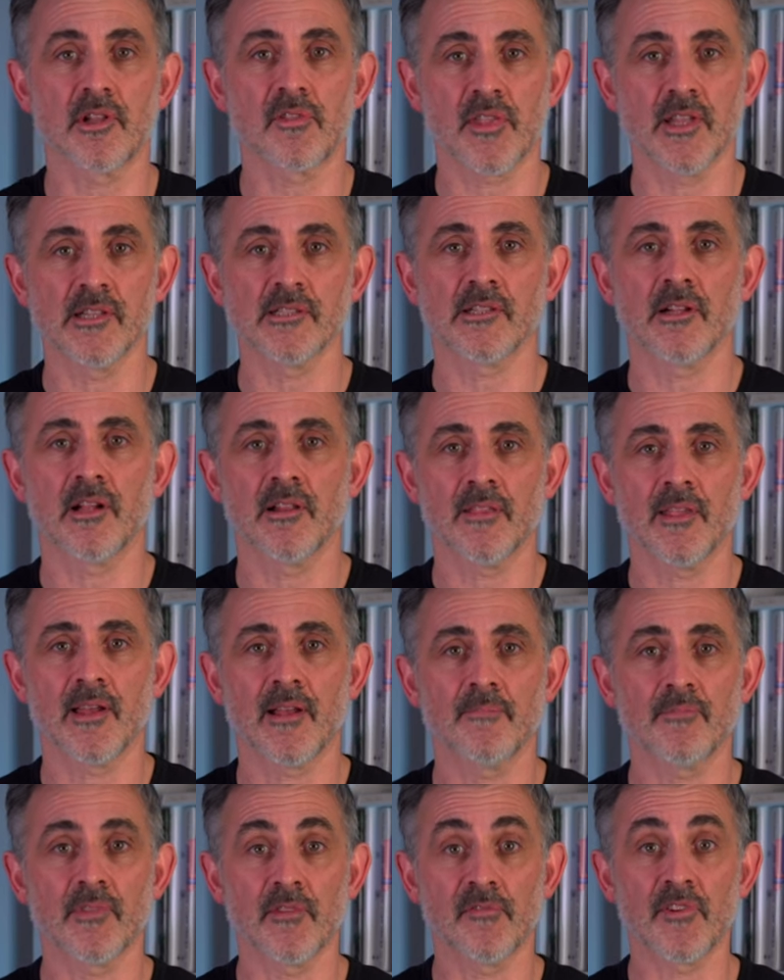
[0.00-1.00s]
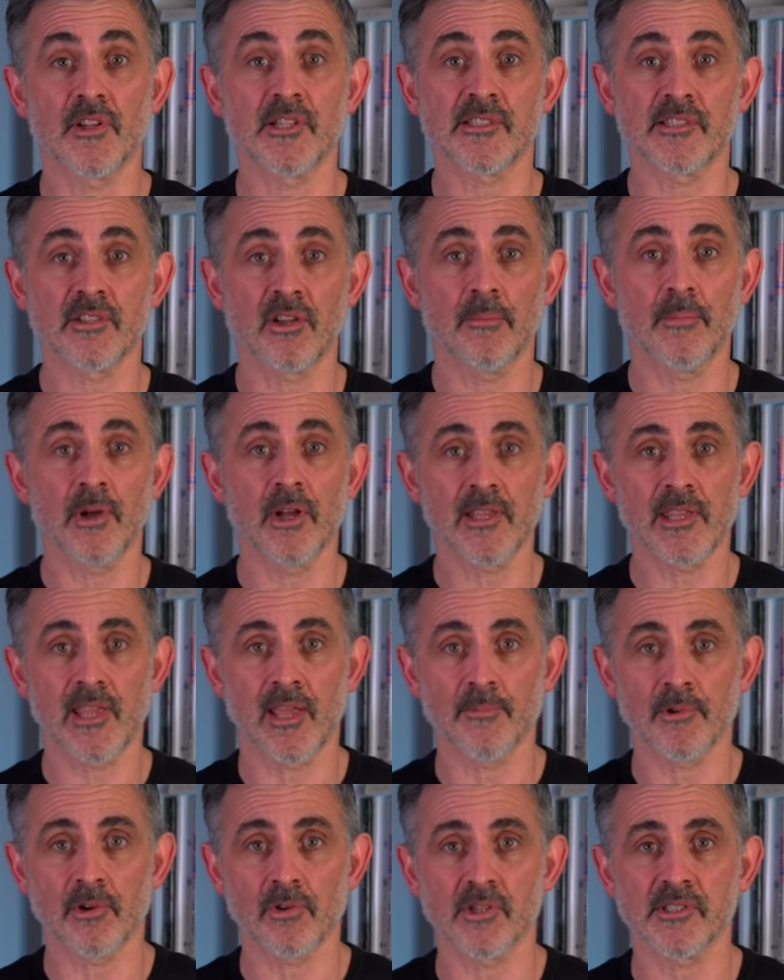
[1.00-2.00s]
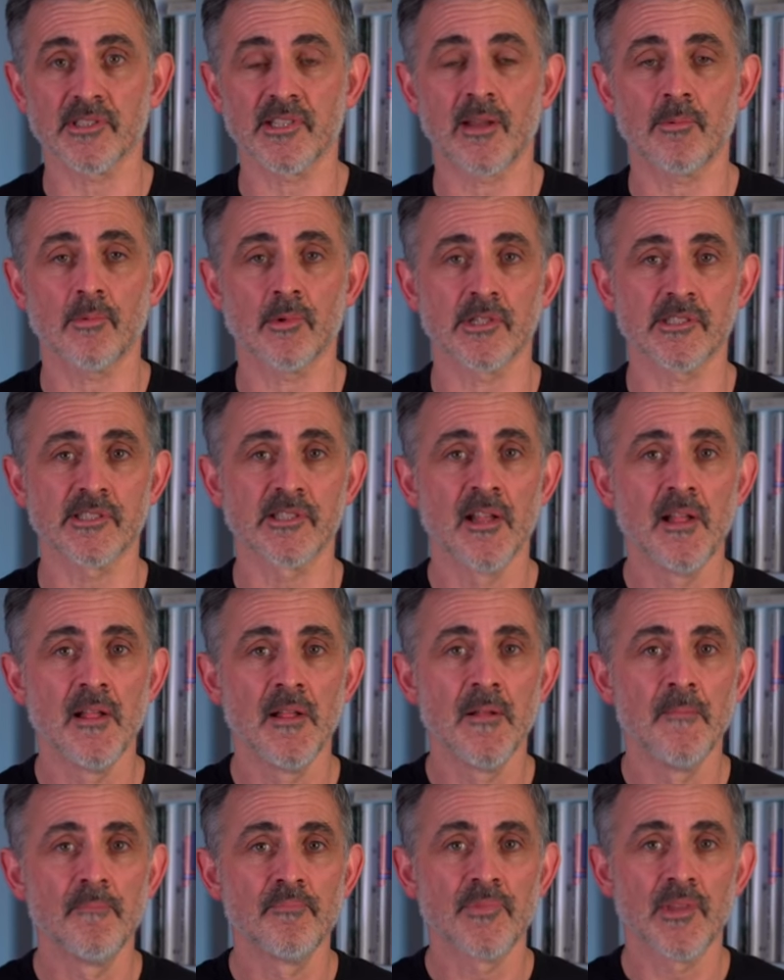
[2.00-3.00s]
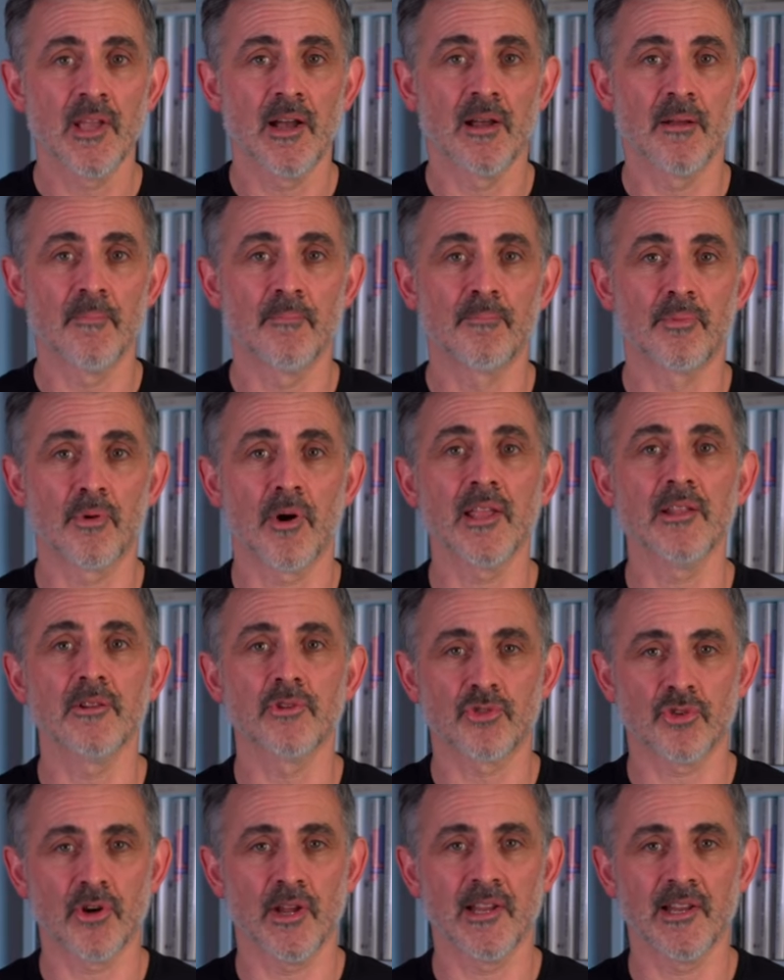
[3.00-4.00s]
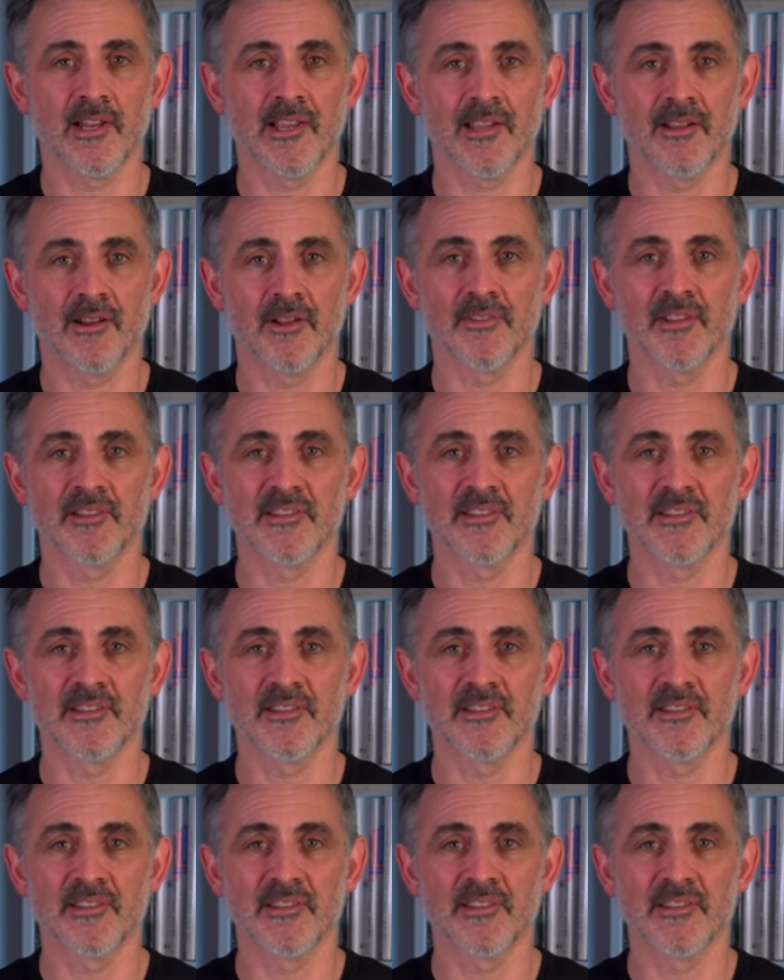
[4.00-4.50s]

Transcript: of things like that, the first time I came across that was um, brain training on the